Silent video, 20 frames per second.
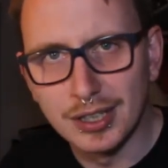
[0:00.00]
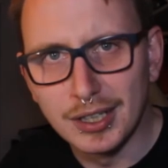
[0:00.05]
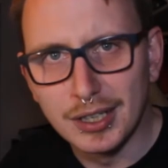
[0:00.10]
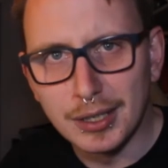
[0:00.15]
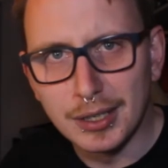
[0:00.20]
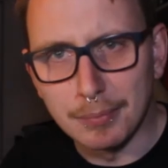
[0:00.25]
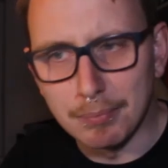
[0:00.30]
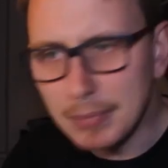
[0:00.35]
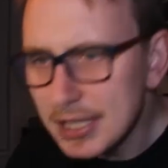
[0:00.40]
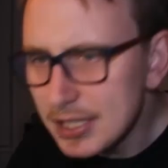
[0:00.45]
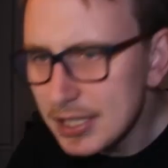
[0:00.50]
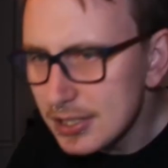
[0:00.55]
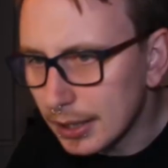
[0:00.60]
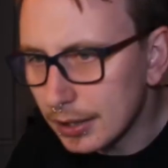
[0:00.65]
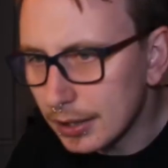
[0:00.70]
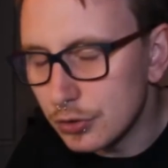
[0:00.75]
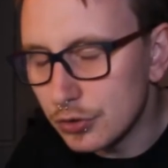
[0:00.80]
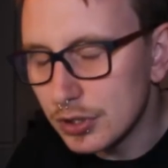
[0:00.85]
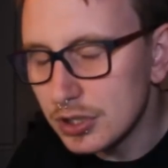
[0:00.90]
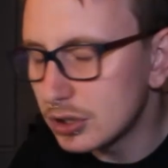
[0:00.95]

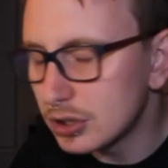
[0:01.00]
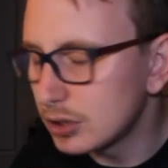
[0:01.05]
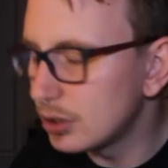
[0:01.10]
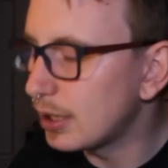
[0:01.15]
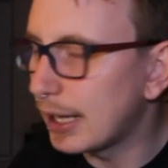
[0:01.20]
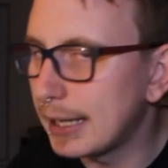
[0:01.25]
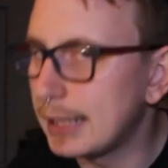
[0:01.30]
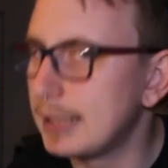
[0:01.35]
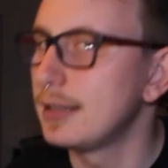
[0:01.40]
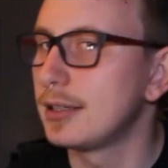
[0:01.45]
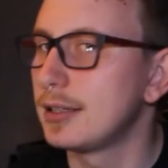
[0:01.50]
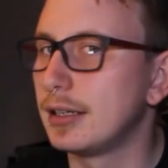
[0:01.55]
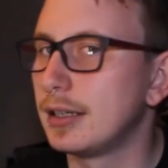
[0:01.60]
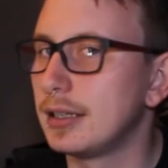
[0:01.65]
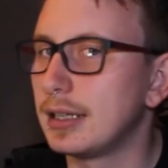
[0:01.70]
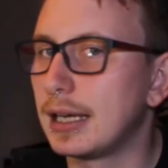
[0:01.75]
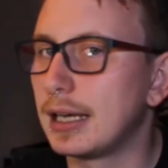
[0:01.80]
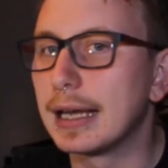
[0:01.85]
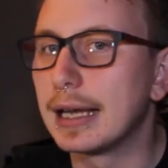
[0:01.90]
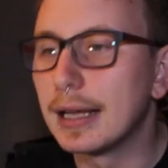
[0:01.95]
misandrist and
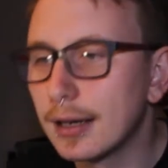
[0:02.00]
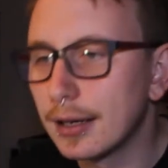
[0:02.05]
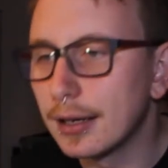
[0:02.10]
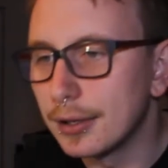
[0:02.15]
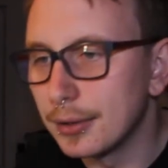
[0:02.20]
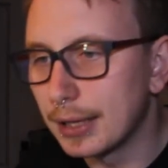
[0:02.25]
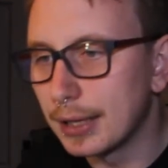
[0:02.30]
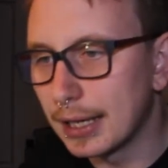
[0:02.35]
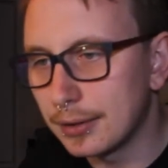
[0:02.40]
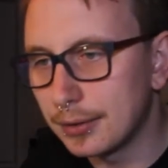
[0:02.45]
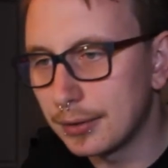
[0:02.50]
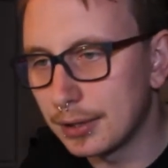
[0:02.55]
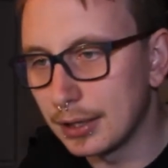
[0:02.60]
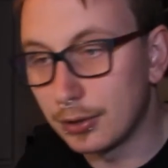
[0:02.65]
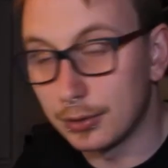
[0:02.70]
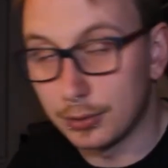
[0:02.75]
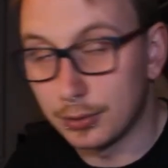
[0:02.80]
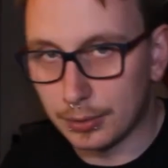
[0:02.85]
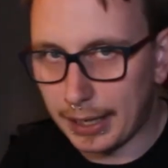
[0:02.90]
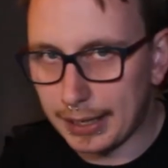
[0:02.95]
anti-Anglo-Celtic
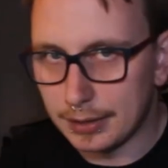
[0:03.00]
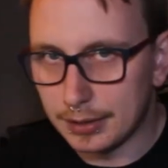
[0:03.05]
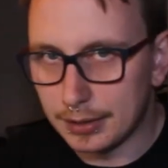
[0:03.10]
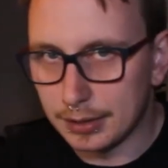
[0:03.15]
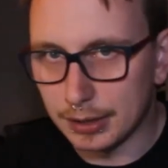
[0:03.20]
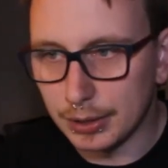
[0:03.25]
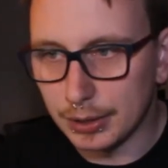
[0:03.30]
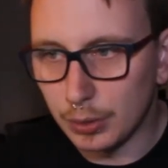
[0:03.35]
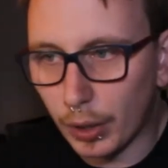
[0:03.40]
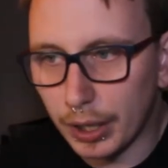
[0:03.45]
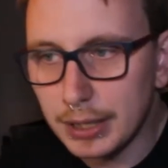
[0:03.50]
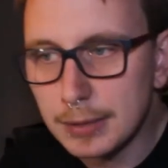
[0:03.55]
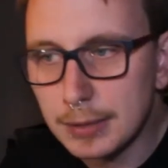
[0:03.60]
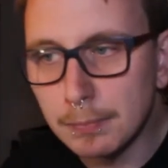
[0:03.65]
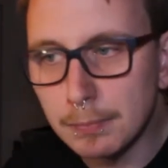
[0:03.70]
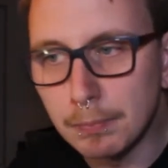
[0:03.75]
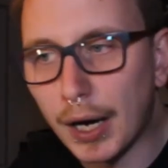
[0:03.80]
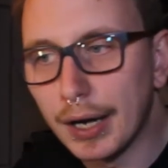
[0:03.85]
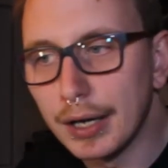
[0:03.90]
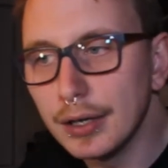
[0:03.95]
or anti-white
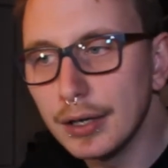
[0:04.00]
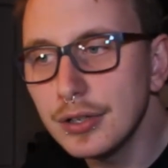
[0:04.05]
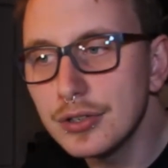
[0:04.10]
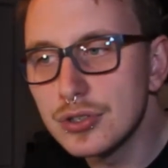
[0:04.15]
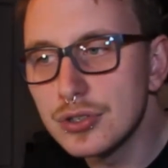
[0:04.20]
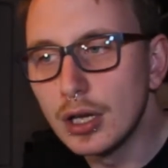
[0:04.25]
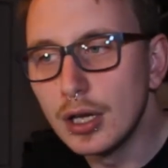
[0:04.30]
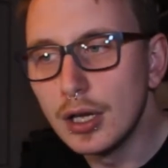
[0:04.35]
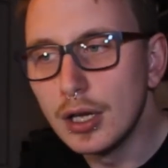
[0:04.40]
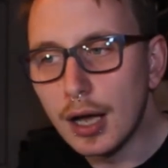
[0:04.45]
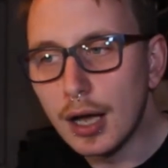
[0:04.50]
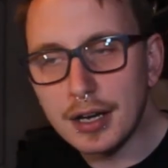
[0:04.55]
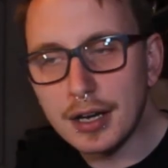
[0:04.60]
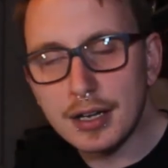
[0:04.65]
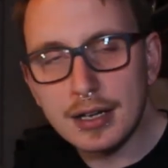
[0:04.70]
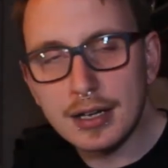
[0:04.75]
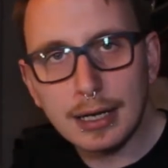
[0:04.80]
bias, and are now